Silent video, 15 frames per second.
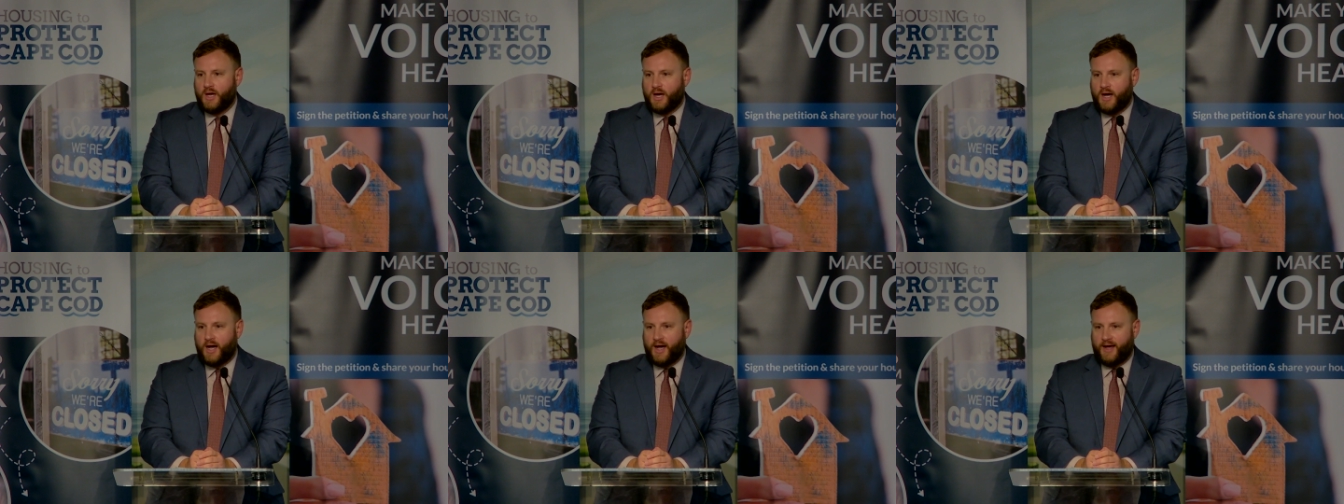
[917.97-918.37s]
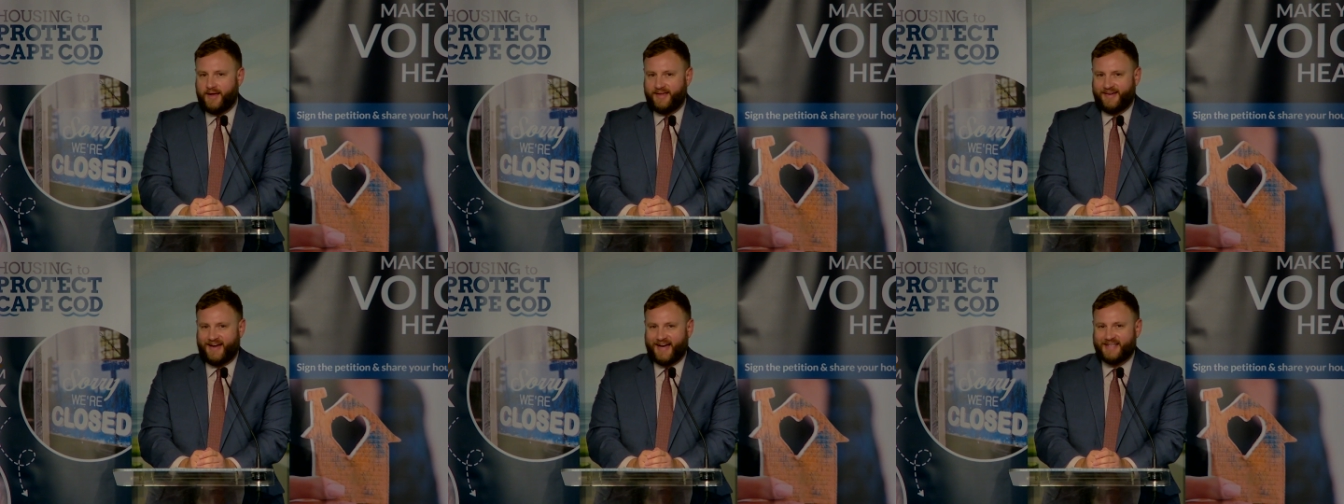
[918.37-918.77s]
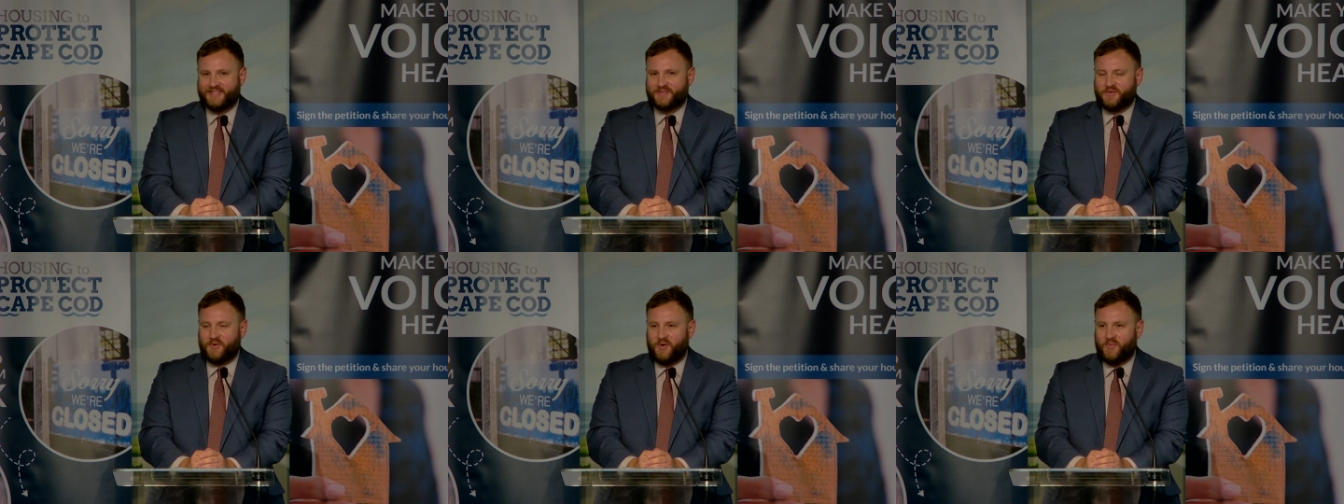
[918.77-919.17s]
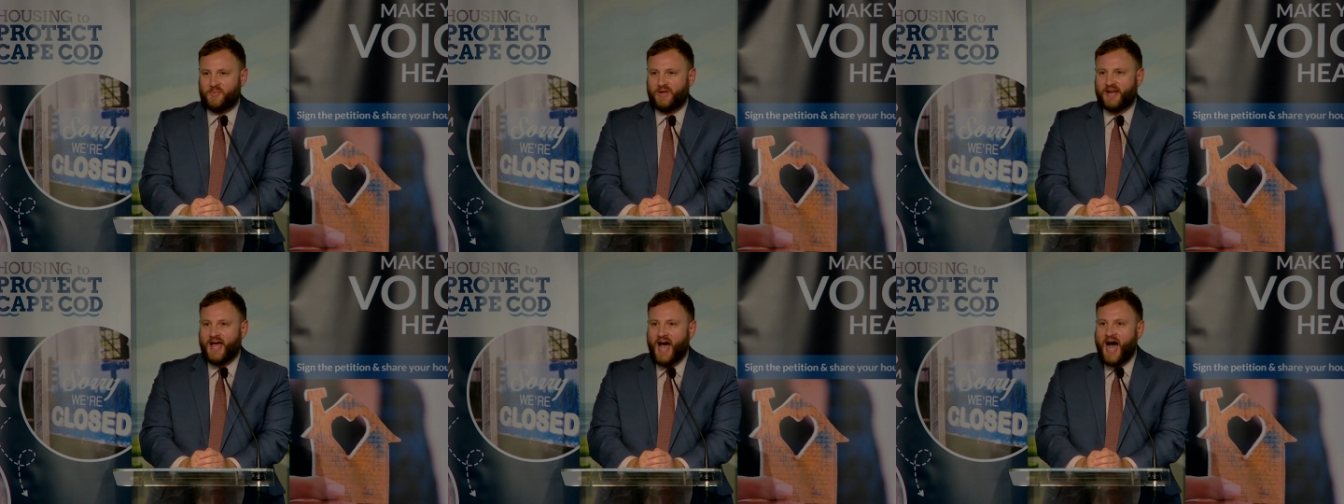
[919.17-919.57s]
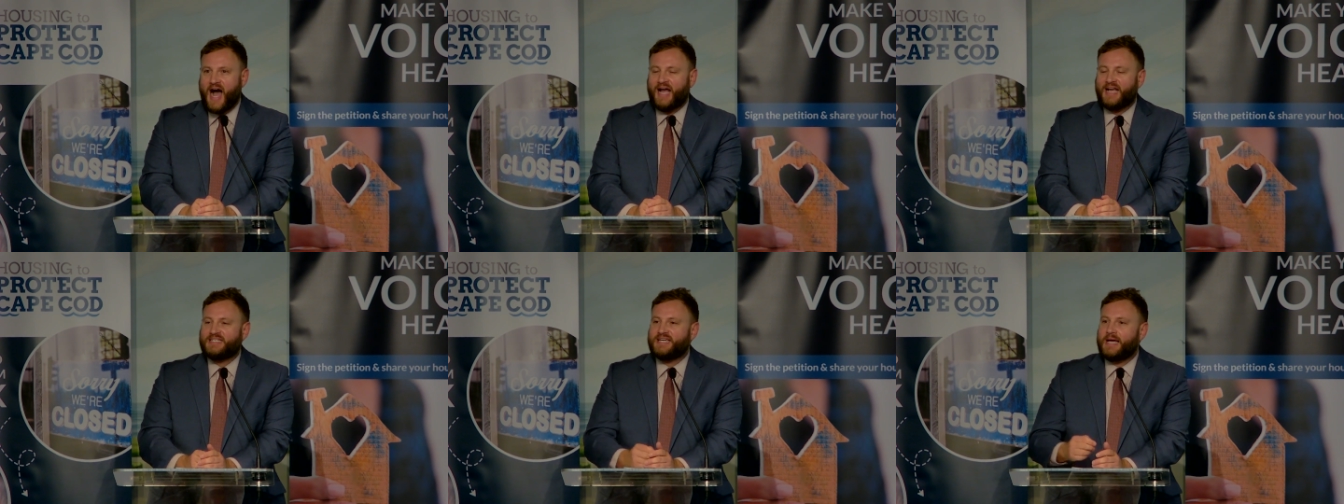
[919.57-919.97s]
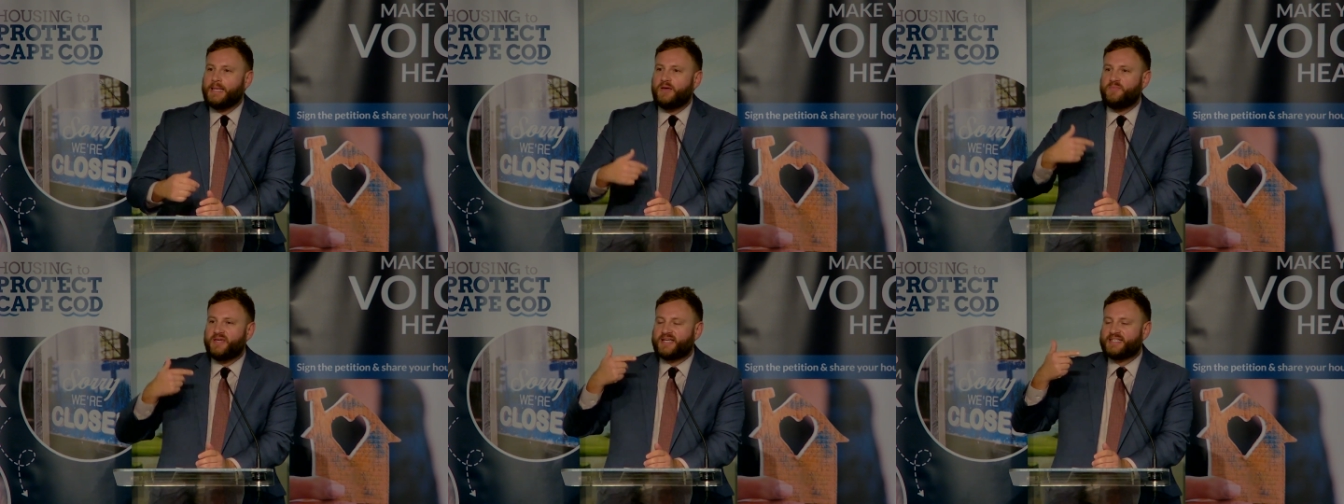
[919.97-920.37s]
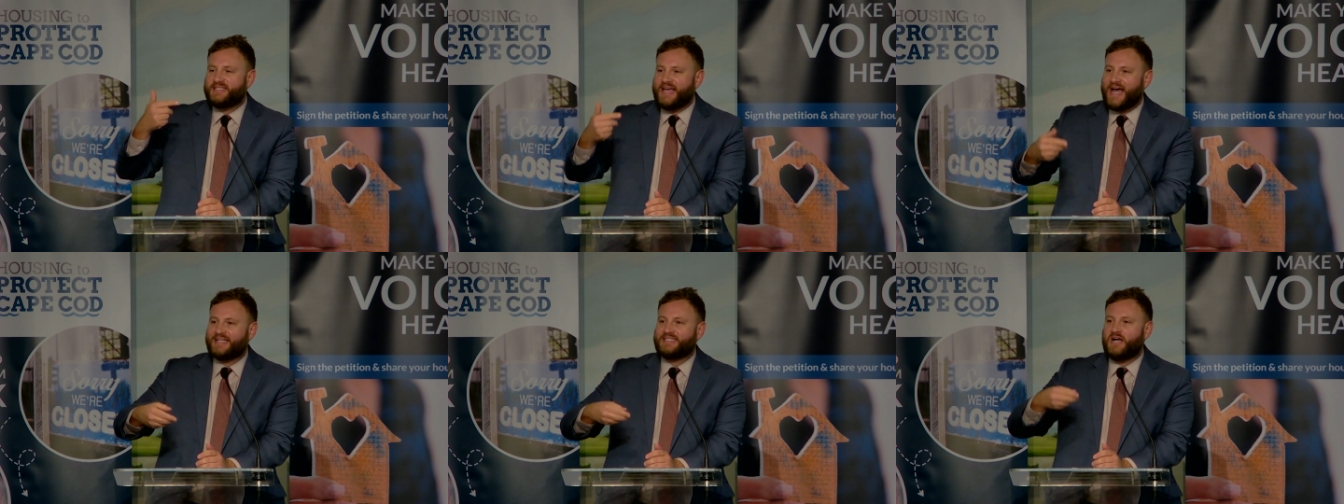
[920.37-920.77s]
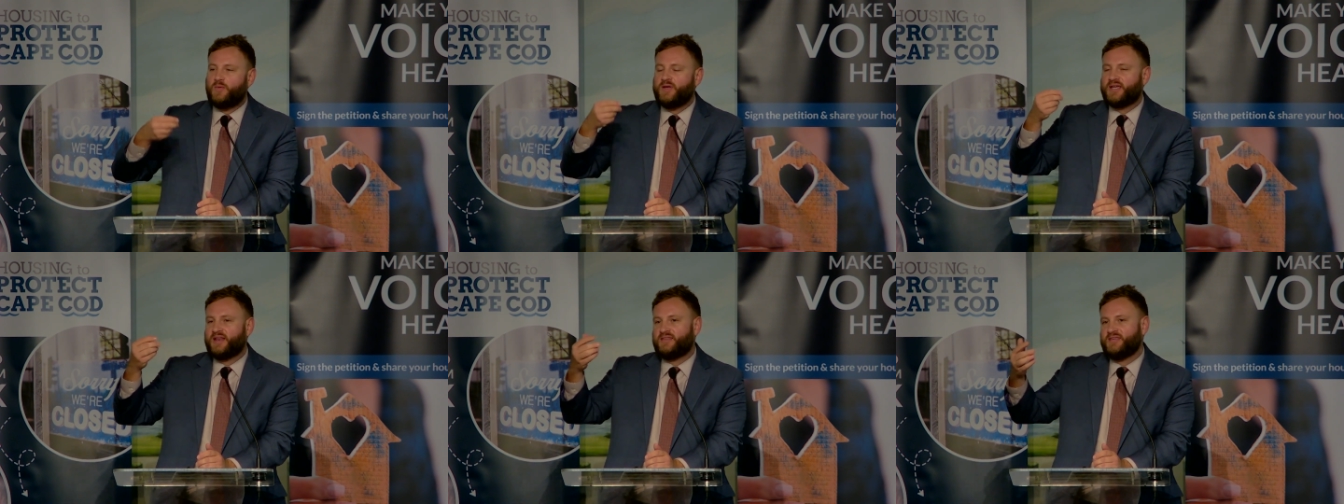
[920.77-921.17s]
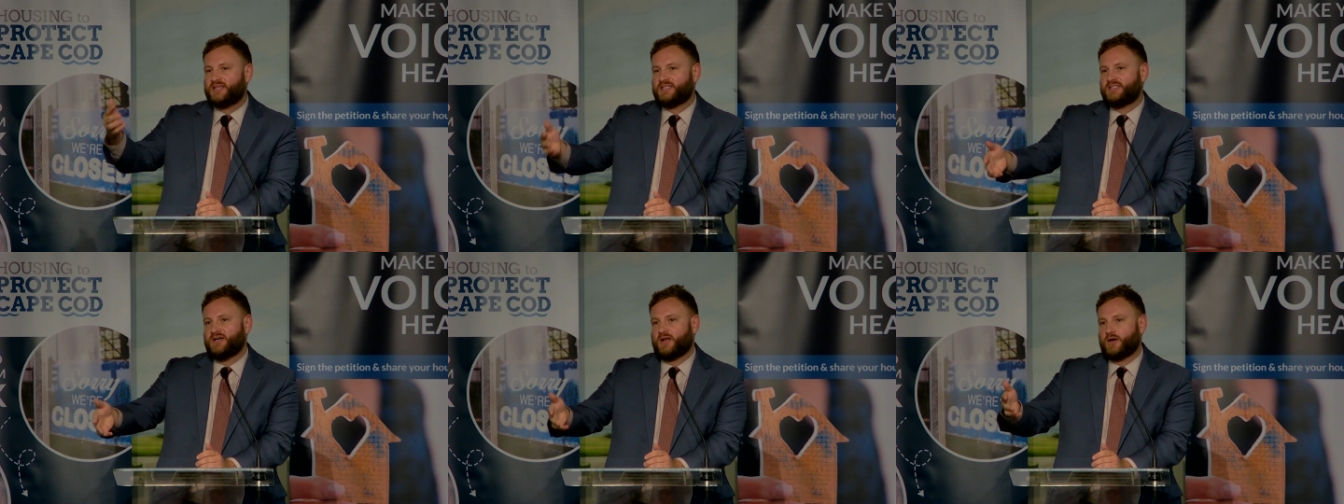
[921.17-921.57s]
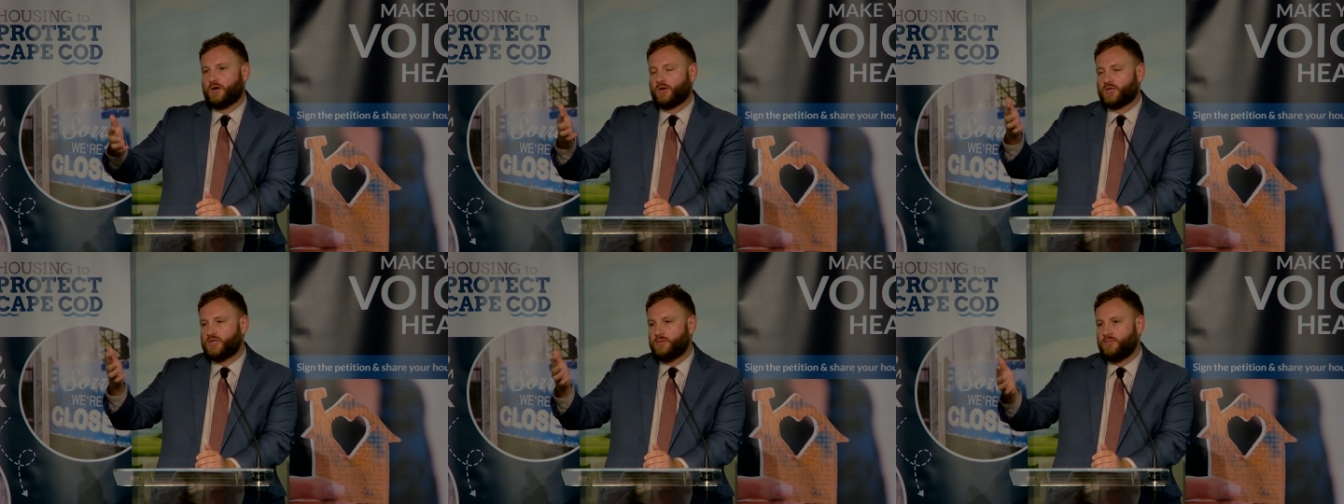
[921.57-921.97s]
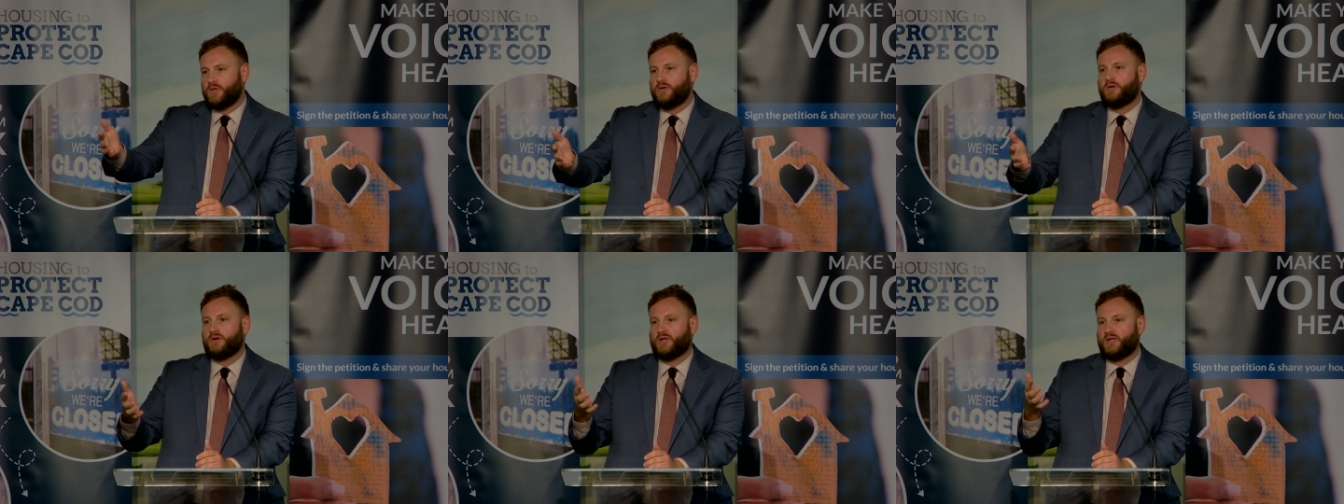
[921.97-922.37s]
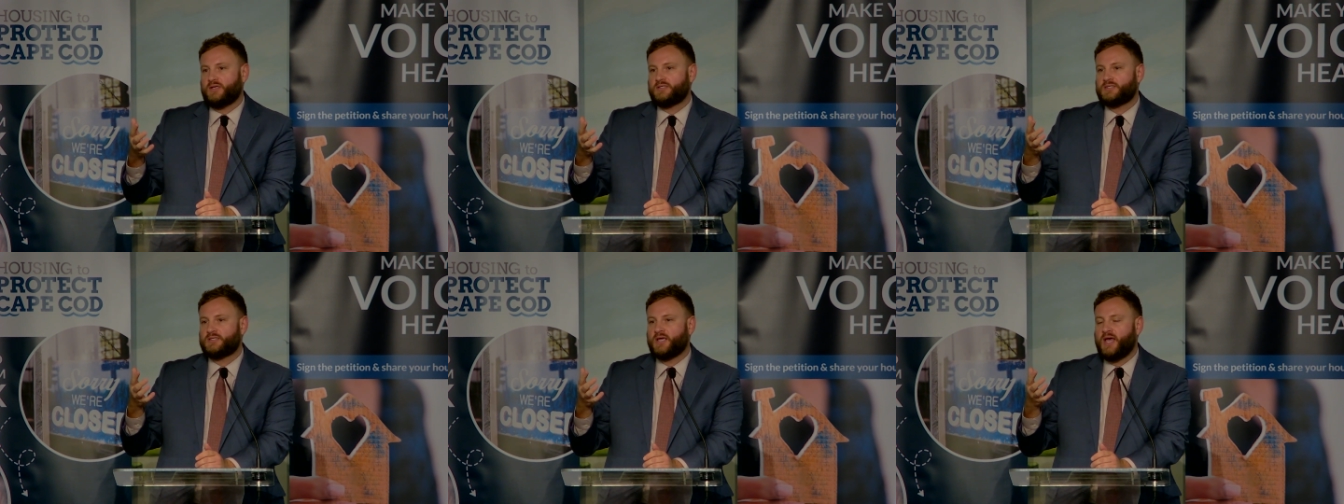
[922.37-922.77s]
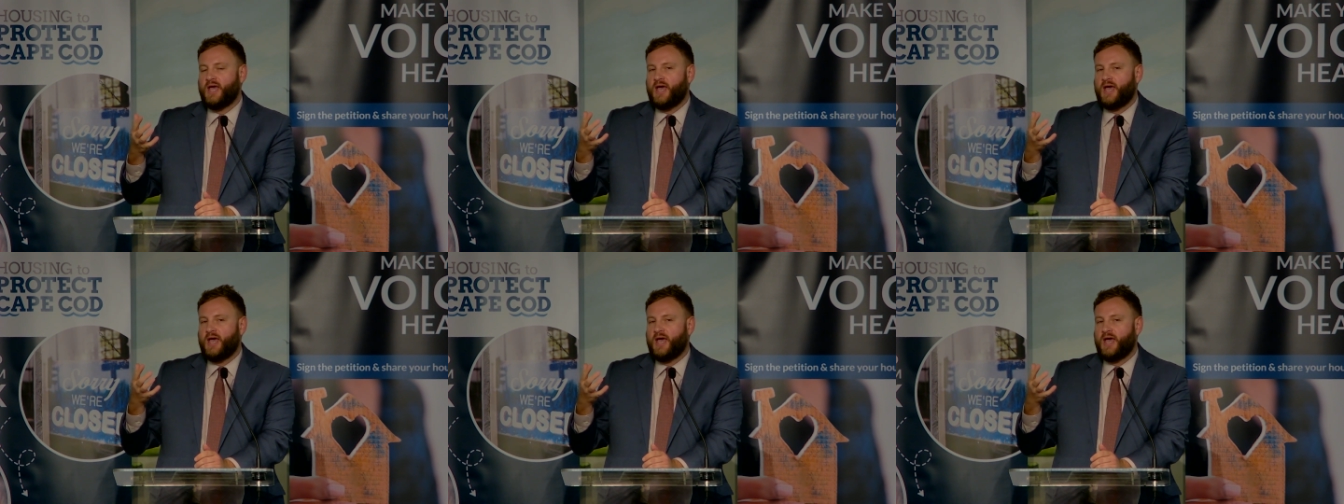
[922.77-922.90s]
in high school, but I tell it because that's how we get things done in our communities.